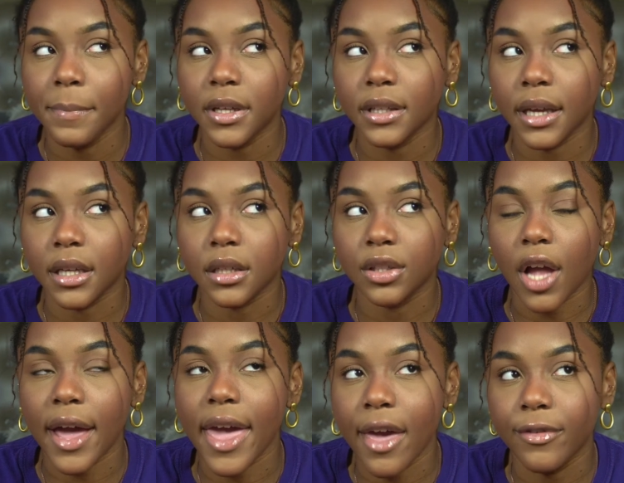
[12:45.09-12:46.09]
But like
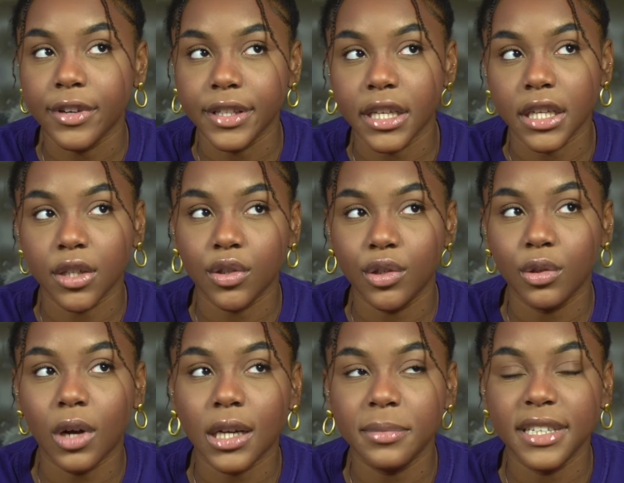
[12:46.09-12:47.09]
not everything, you
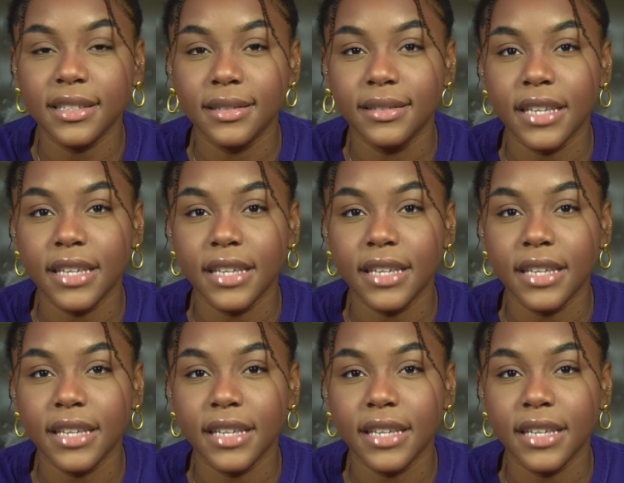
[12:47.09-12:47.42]
don't gotta be